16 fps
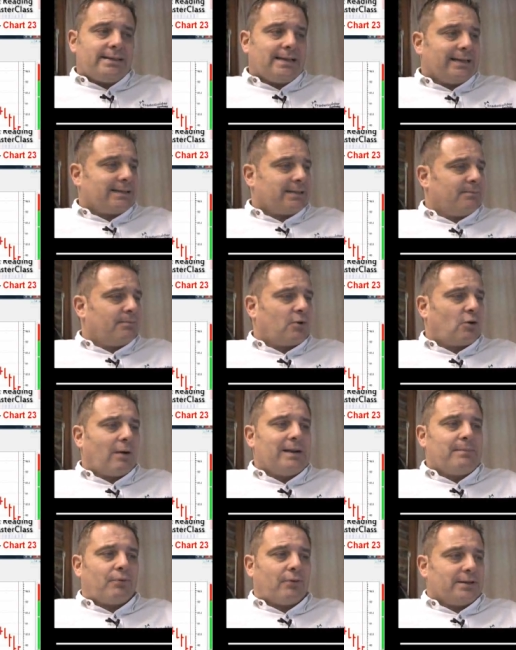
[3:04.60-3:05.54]
had some
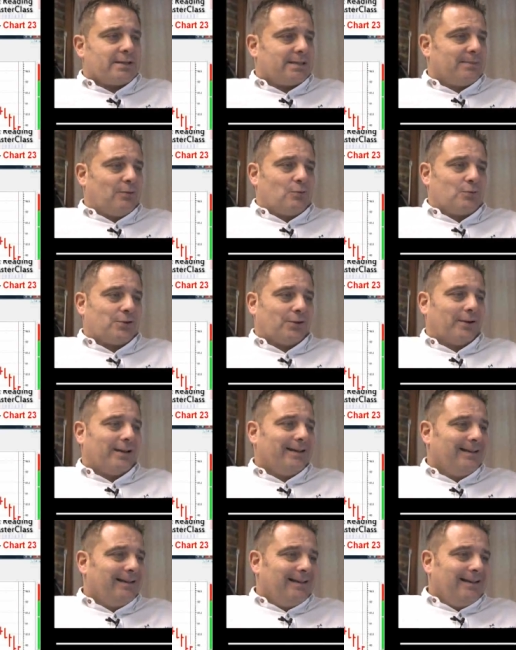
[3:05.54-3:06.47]
great principles on
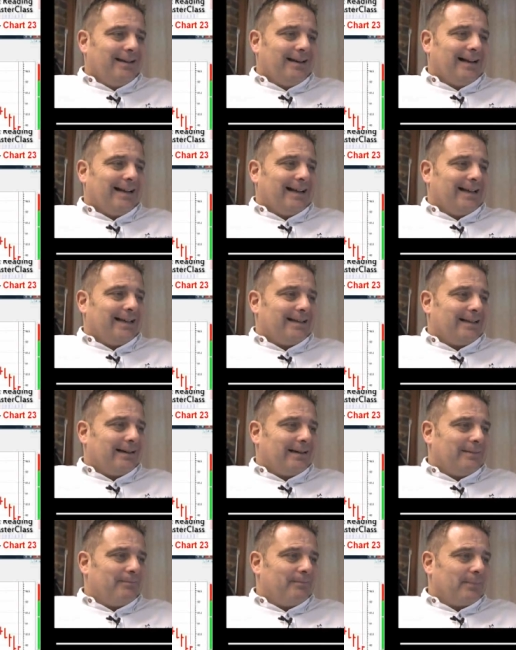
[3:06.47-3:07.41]
it, and
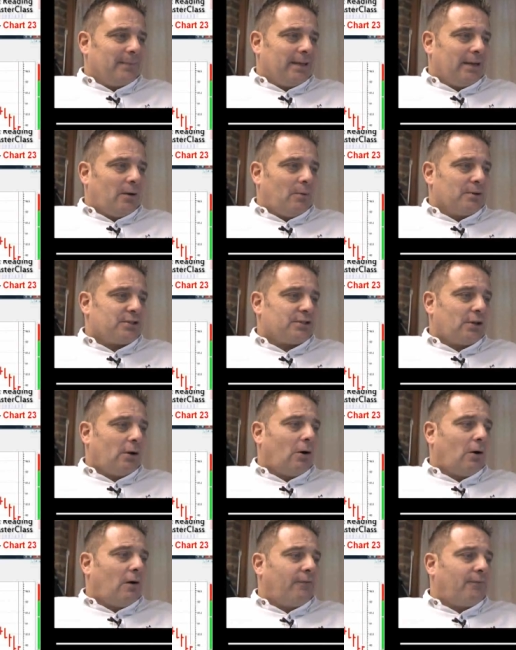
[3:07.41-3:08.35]
you know, we'll
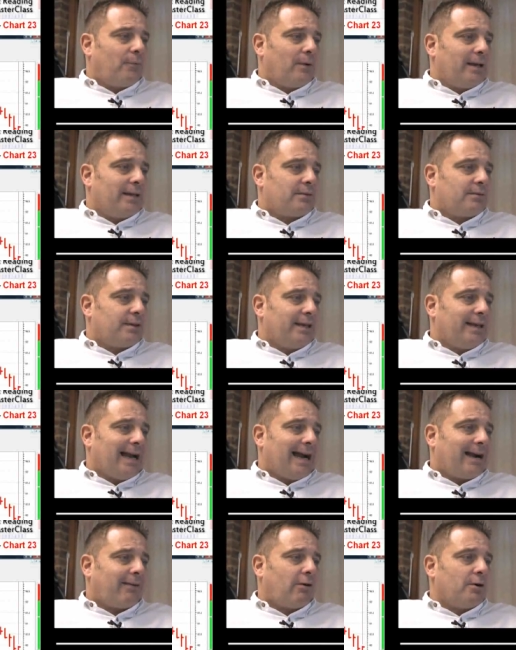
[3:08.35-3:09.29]
start off with the
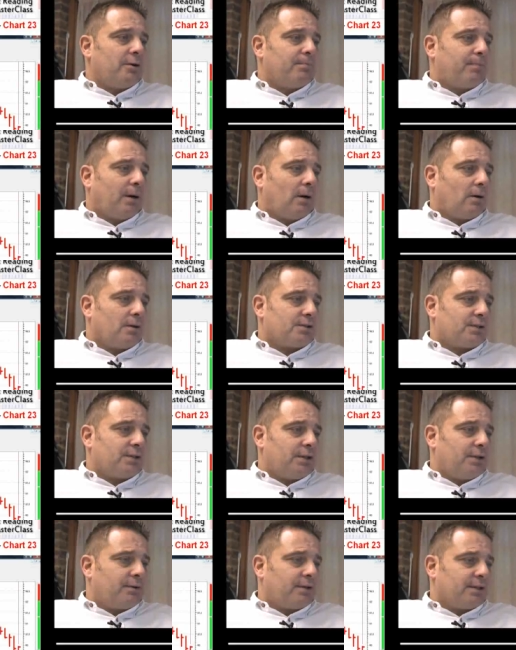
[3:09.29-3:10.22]
arrowed bars
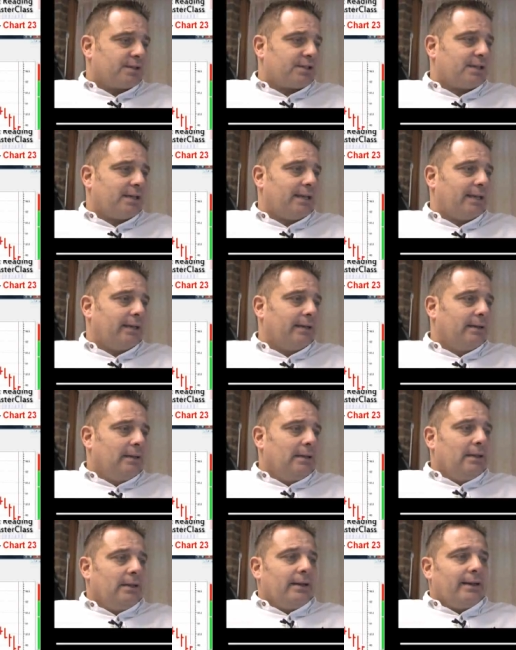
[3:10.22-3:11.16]
that you can see.
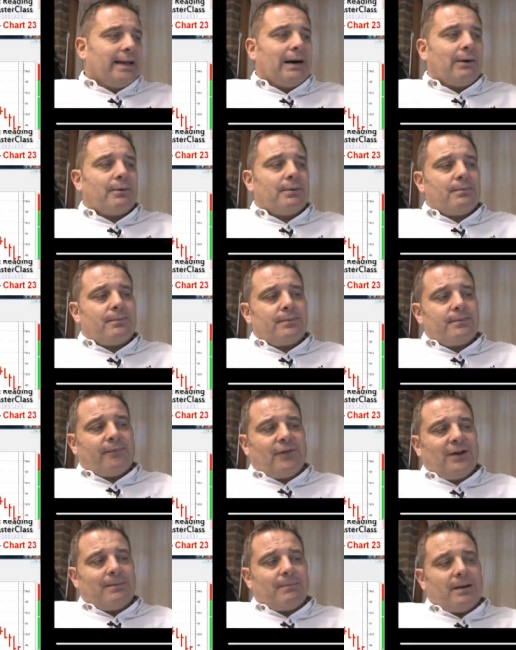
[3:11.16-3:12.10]
Now,
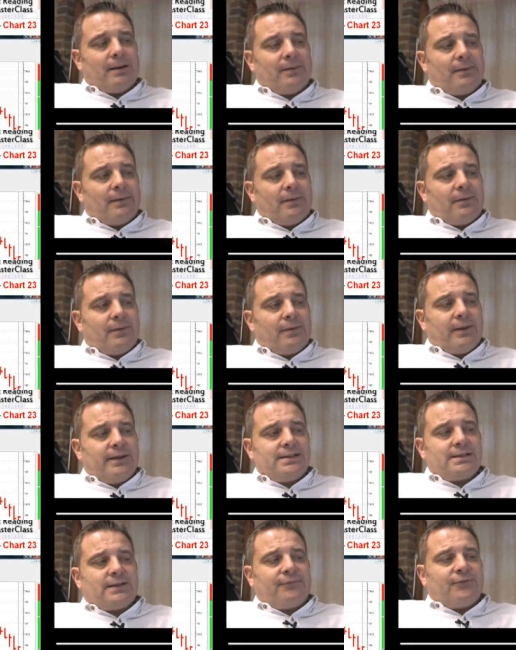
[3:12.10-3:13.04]
Philip,
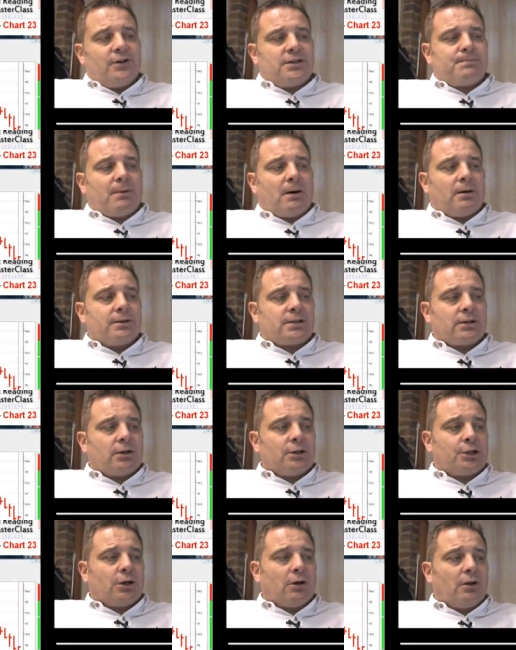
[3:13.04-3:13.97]
this is the first bar
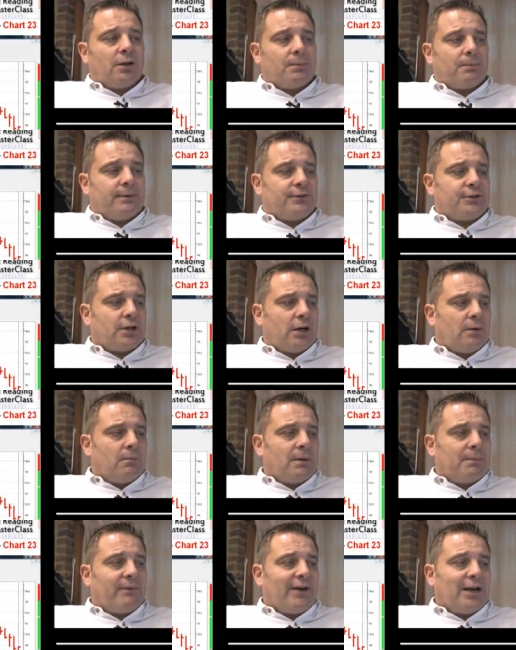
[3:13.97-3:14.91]
chart that we've
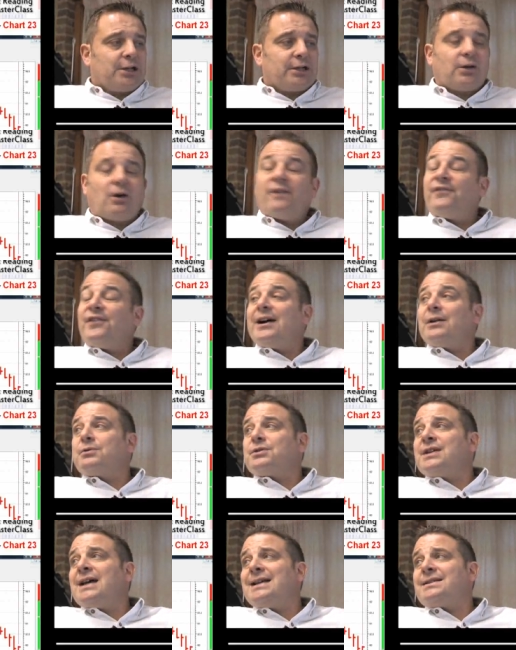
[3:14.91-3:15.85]
shown where we've actually got a
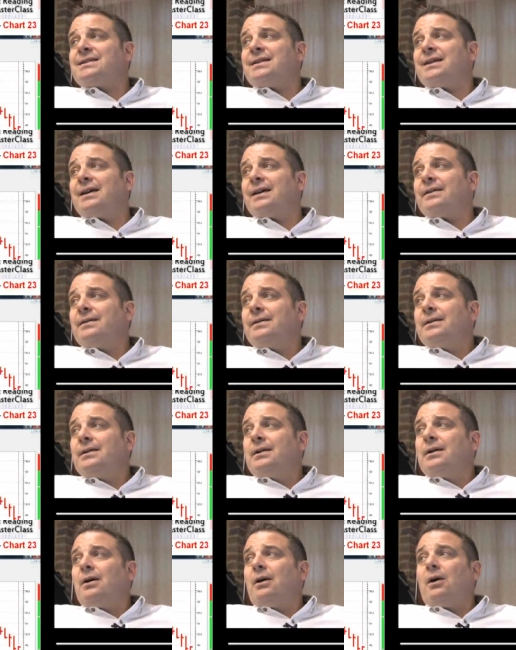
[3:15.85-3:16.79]
failed test here
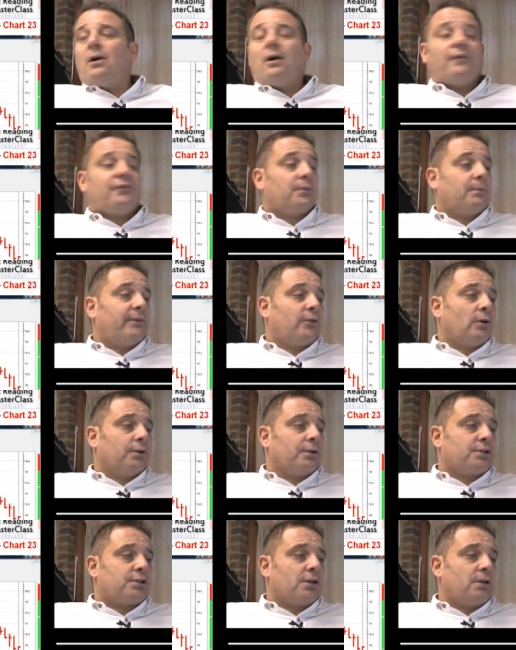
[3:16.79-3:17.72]
after we've
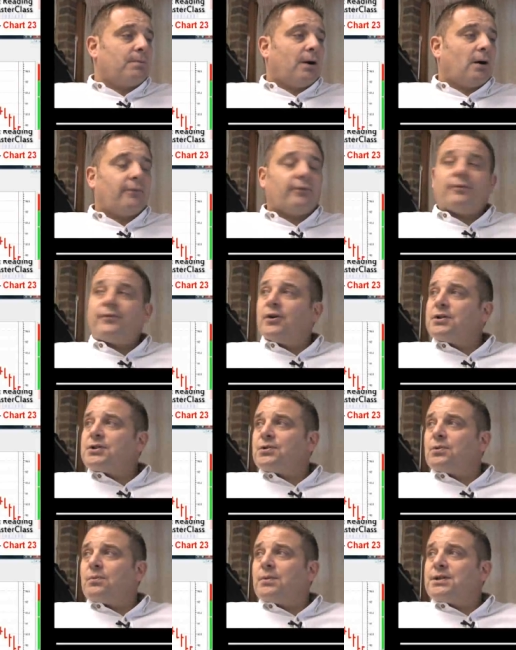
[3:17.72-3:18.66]
got the 2-bar
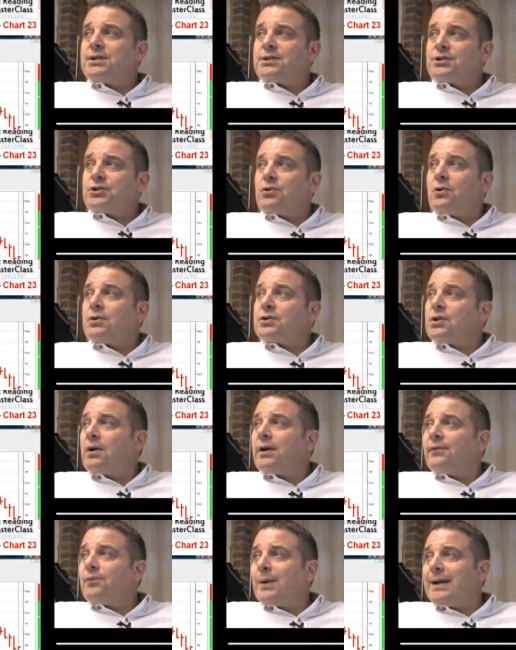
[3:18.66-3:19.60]
reversal, which is a strong
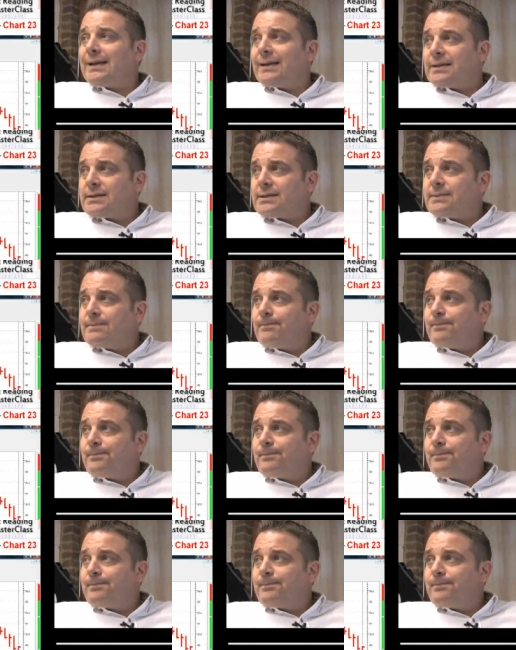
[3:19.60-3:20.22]
sign of weakness.